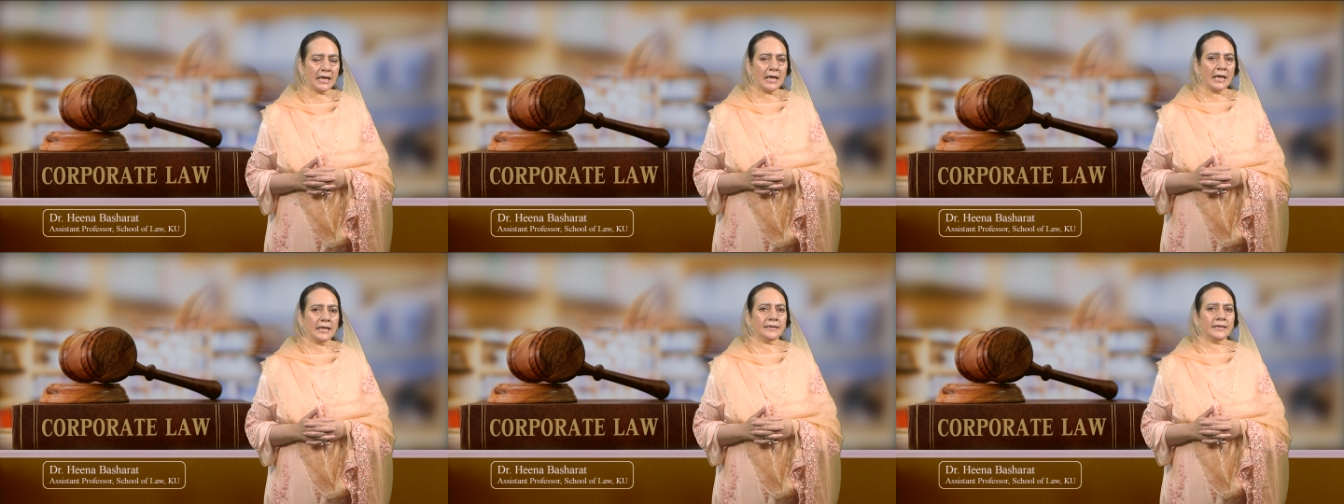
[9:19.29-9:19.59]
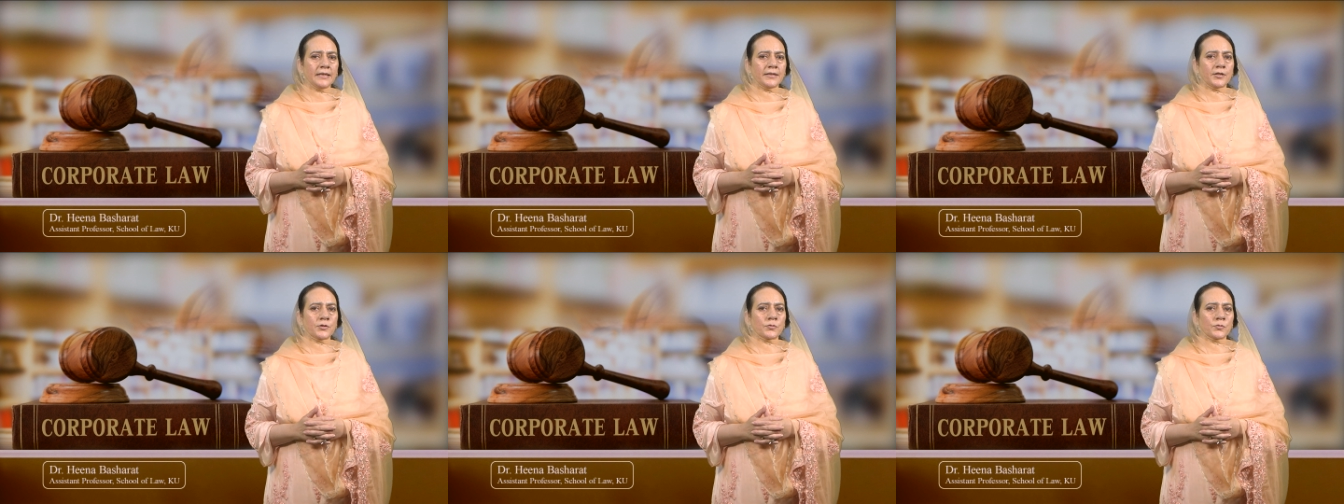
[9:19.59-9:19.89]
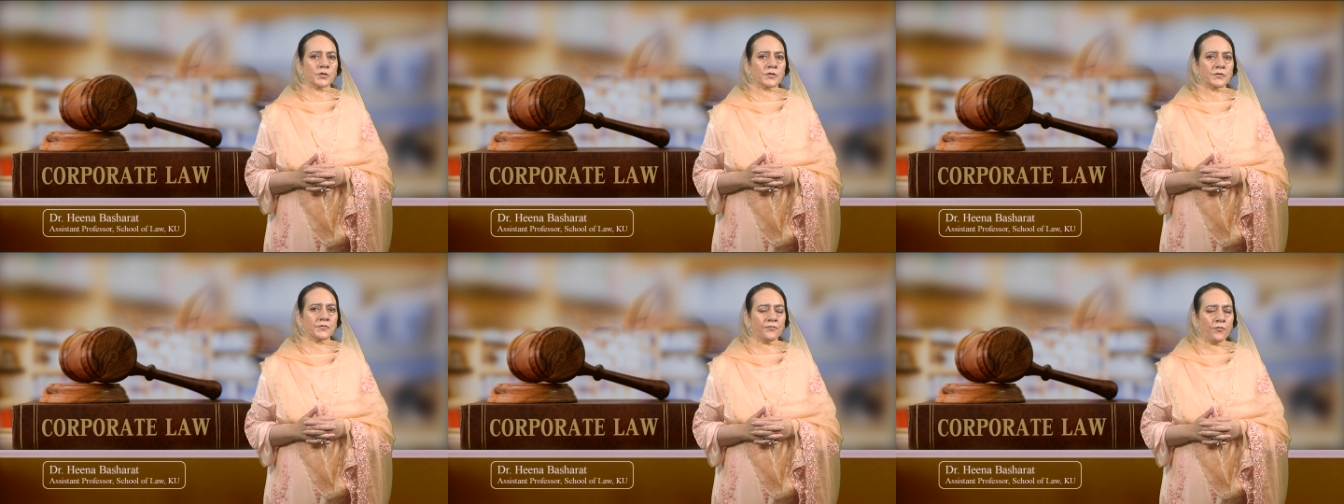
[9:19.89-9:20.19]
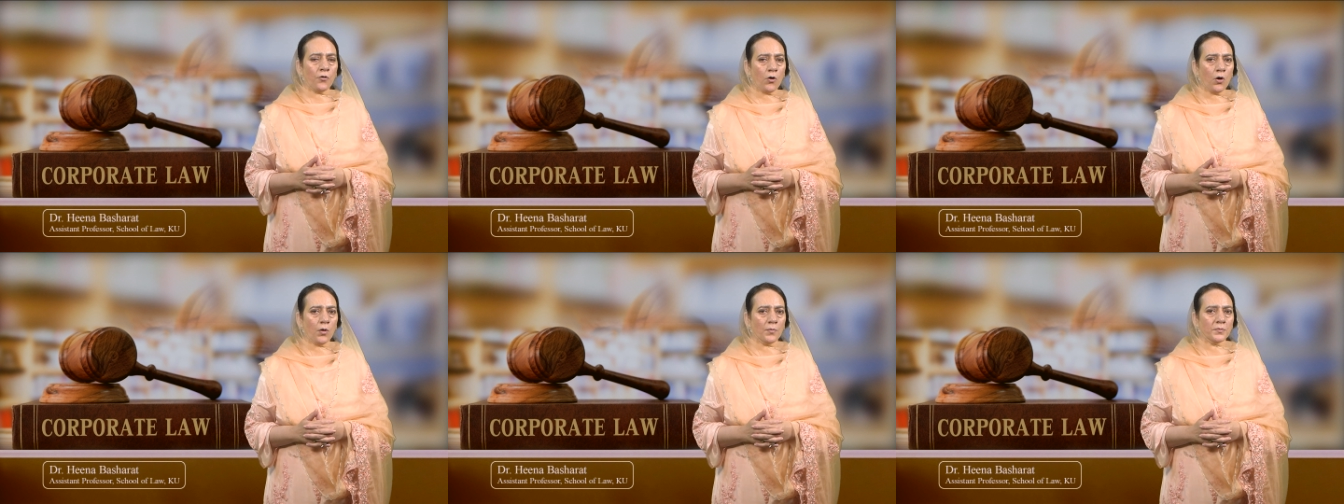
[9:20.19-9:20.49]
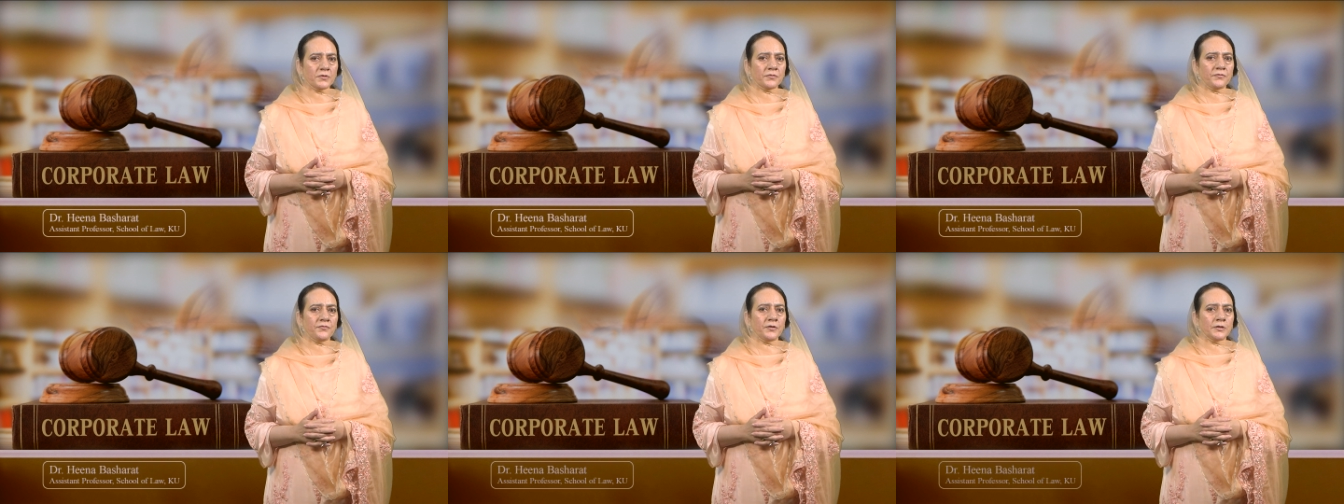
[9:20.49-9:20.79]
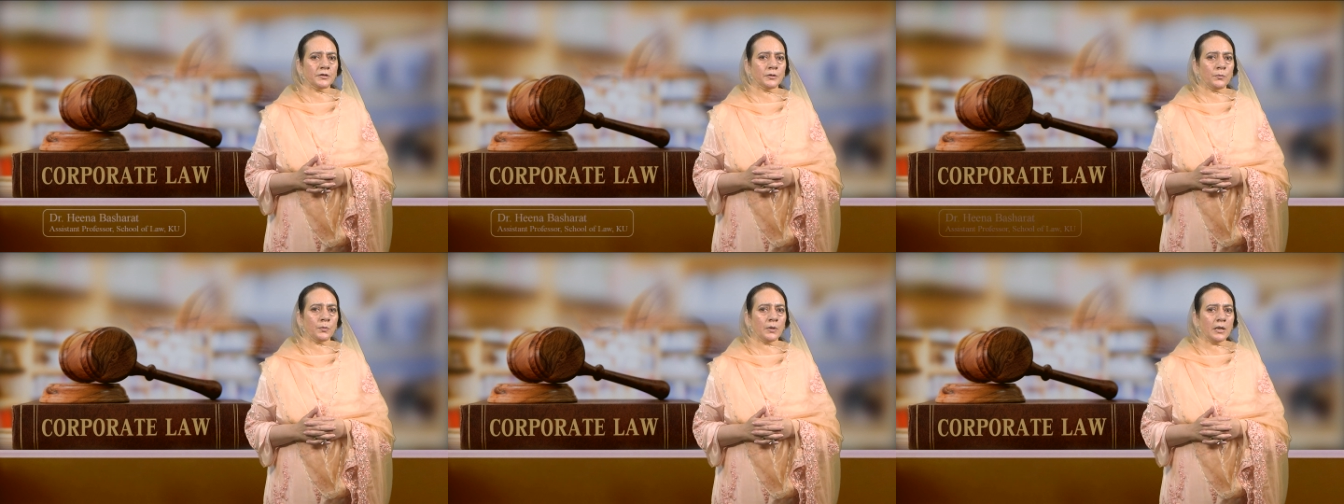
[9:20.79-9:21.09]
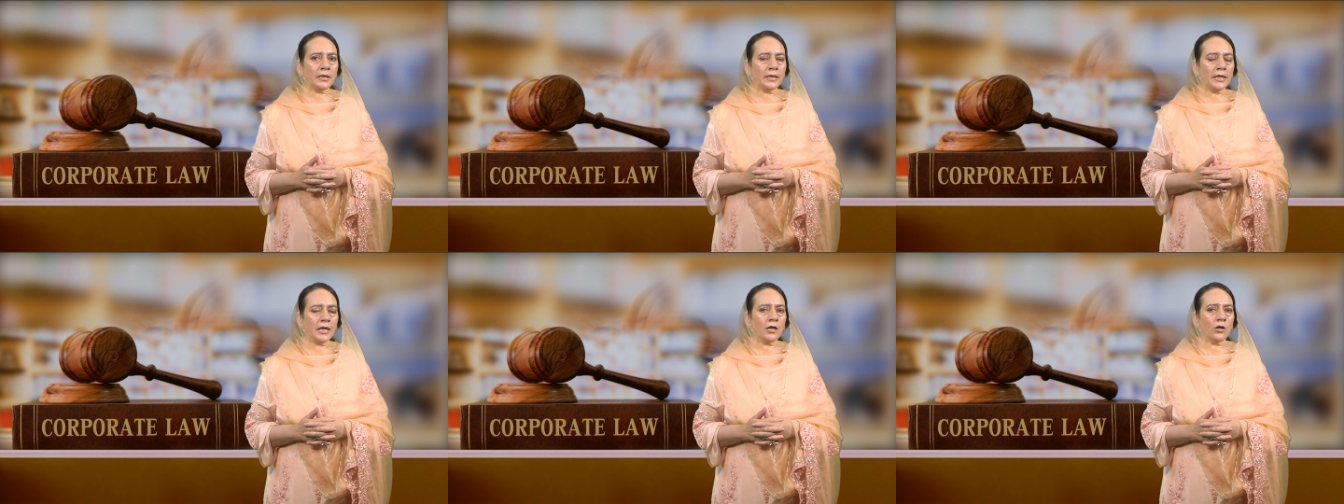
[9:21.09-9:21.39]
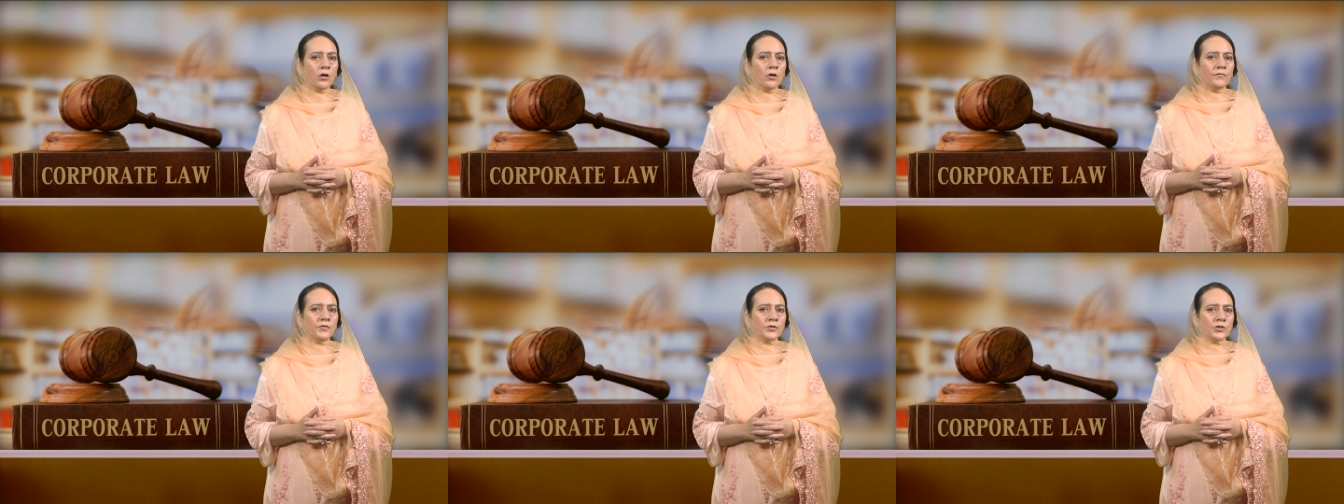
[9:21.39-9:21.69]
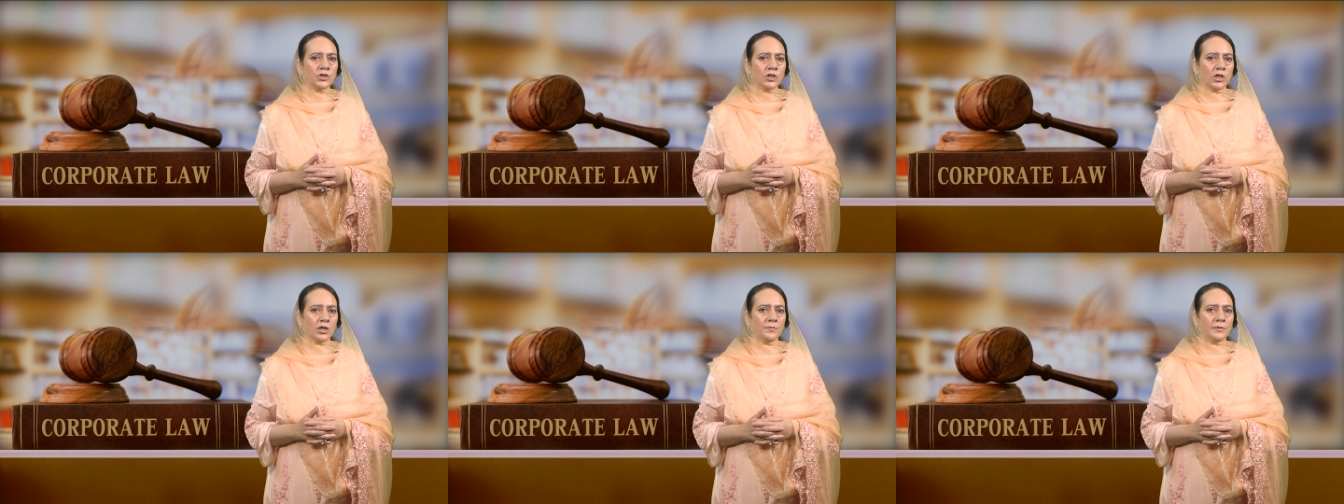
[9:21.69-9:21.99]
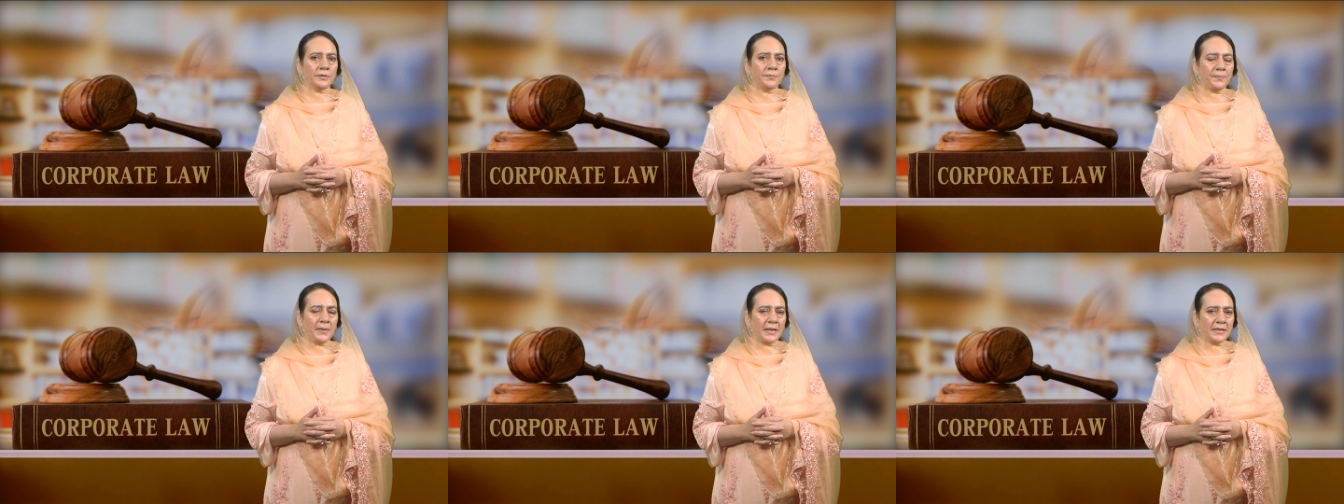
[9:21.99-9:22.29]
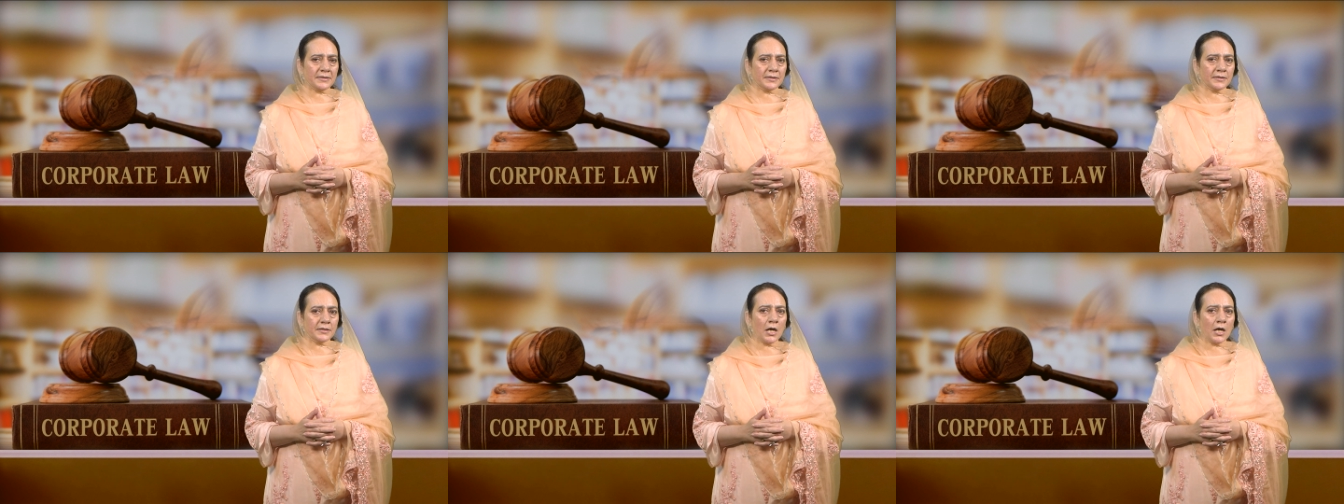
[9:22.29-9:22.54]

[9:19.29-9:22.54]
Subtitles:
that it was formed for the working of a German patent